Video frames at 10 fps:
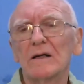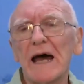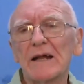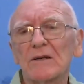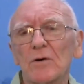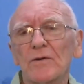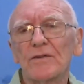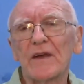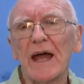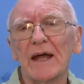
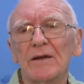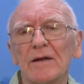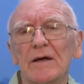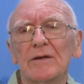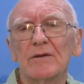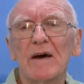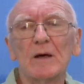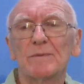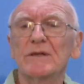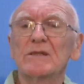landlords and
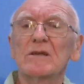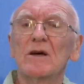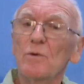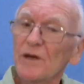developers,